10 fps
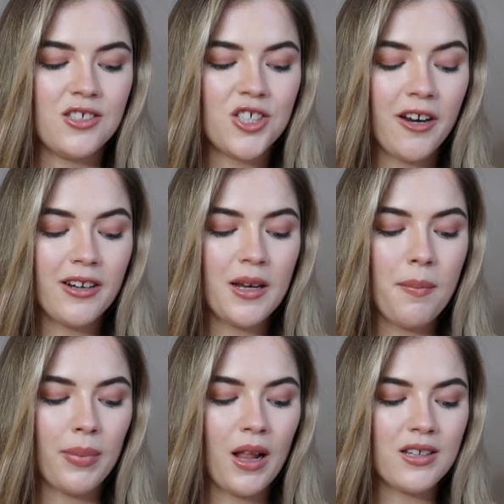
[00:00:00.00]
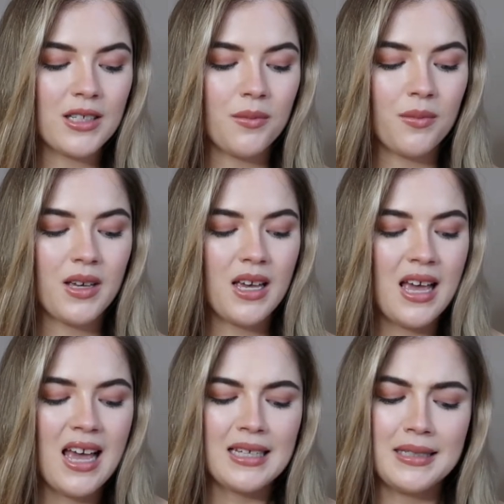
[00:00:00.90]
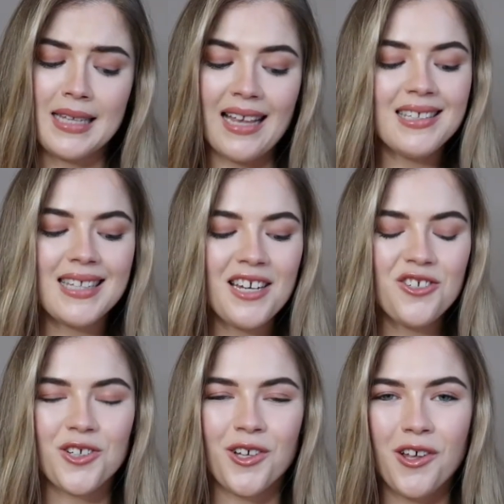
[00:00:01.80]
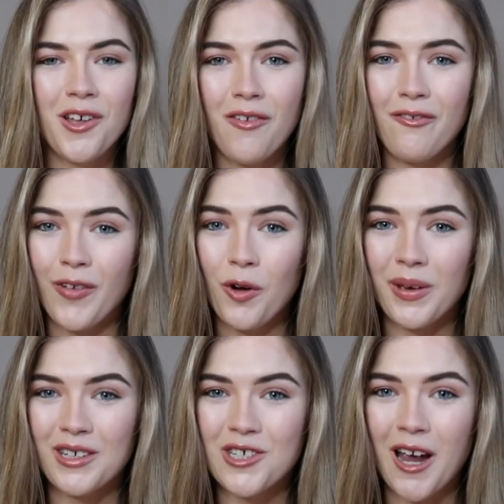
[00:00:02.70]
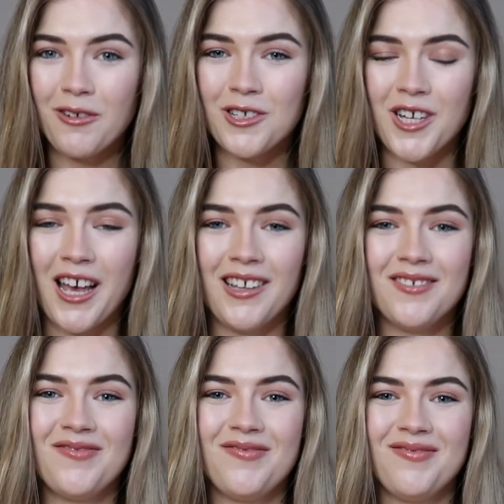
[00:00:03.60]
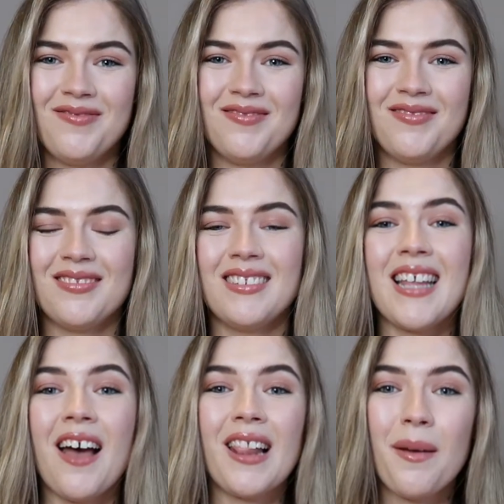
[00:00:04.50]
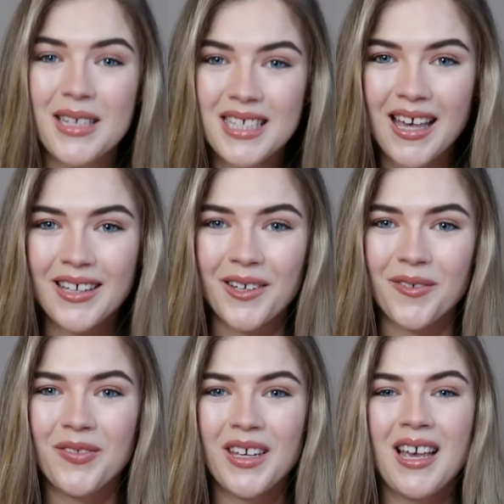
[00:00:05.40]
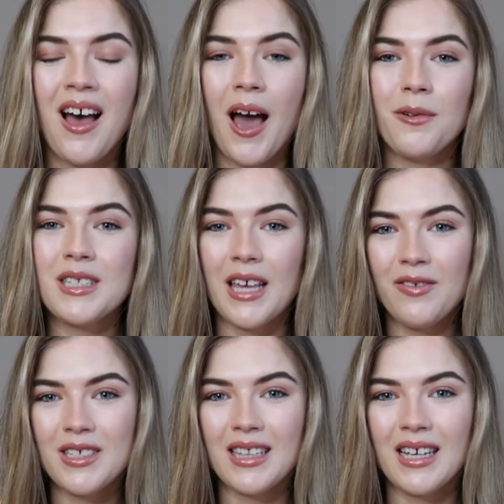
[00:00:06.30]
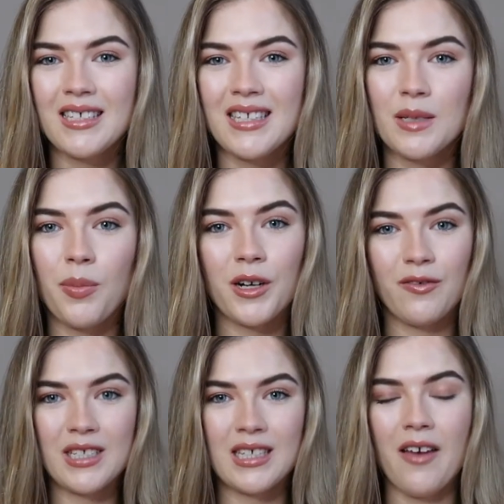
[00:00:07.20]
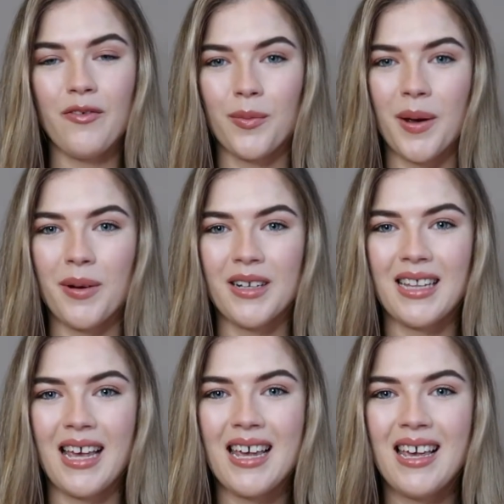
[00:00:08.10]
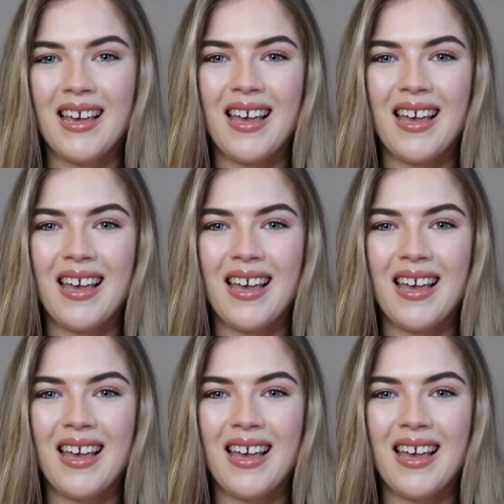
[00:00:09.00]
cherry blossom sensational foaming shower gel. Now let me tell you, I was gifted this as part of a set for my birthday.